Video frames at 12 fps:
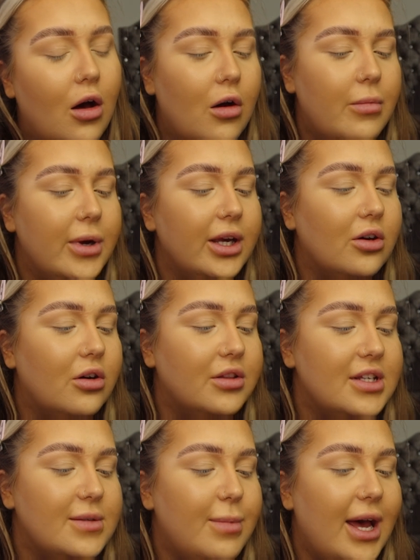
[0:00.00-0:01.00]
Oh my God,
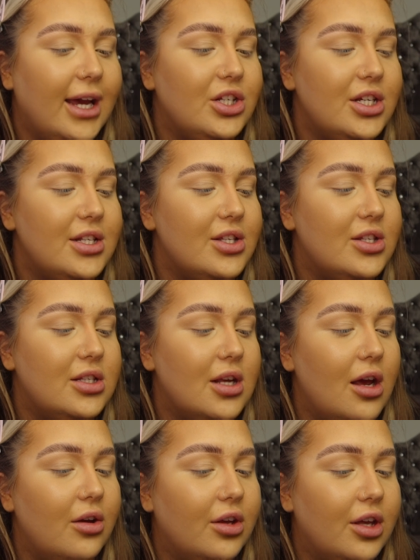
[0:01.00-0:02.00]
this packaging's
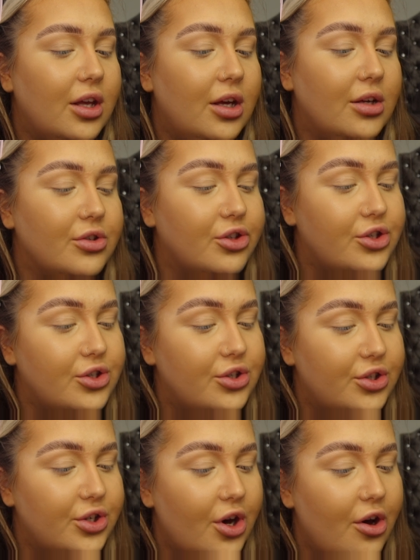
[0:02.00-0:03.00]
so cute.
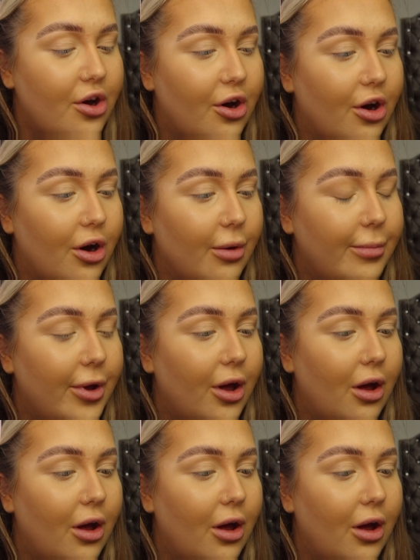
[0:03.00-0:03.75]
Stop.